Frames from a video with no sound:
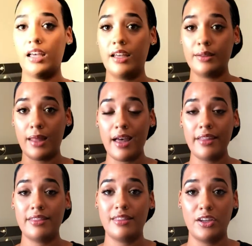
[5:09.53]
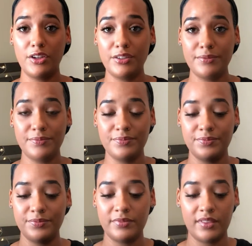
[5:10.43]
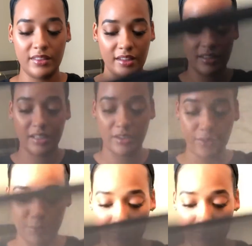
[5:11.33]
a lot thinner than the other